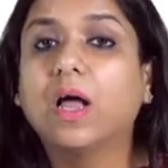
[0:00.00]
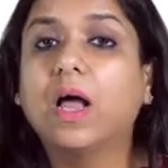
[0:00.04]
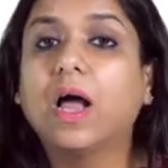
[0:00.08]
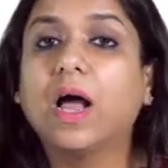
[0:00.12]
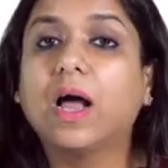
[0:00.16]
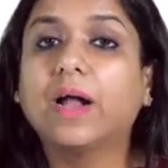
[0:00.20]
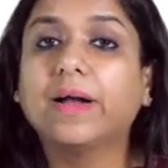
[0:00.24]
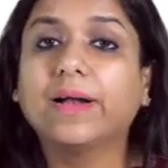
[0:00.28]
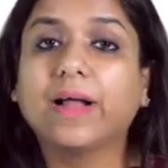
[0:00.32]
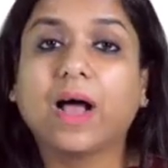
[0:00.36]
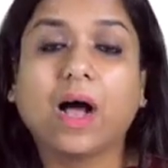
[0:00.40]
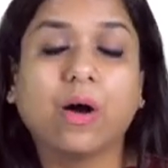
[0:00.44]

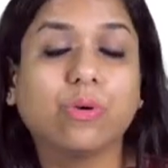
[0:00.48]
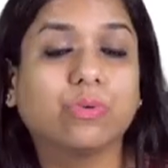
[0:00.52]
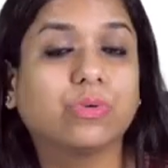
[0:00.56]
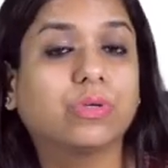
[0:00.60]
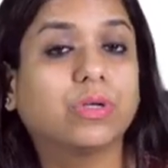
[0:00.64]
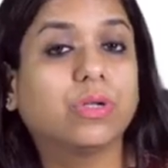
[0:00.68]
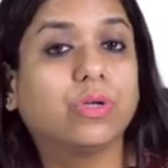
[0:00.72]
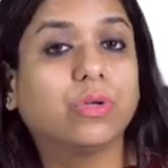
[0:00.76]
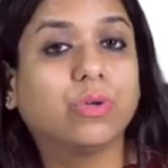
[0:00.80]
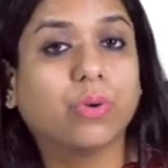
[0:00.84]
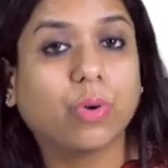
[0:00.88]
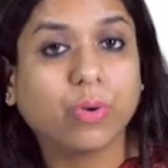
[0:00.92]
and
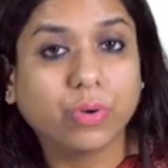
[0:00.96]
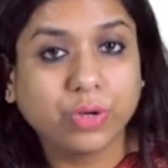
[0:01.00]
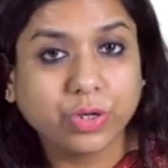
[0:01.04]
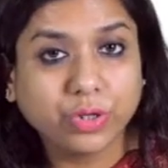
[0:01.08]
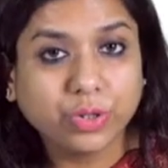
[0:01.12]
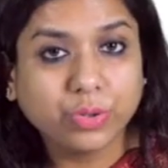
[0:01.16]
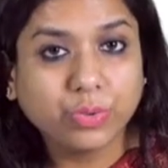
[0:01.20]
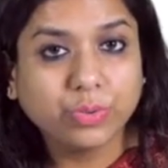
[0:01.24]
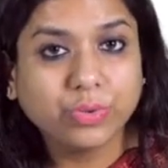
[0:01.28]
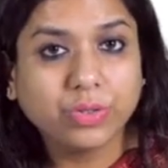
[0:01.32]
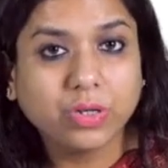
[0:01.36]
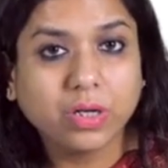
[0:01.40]
outer
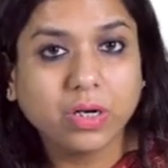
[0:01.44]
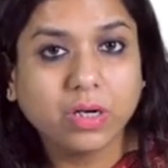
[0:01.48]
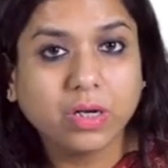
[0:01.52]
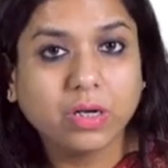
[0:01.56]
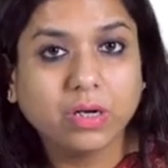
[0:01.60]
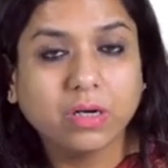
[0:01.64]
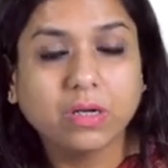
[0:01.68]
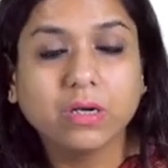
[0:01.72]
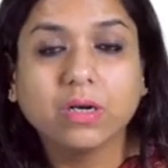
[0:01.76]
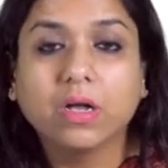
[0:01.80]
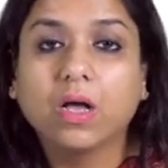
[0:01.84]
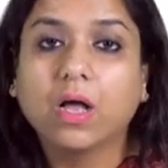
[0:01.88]
longitudinal
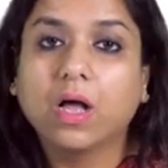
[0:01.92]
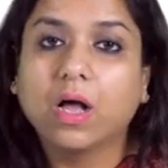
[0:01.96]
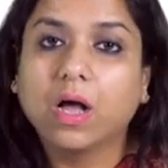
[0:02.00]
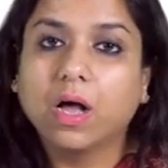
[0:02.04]
layer.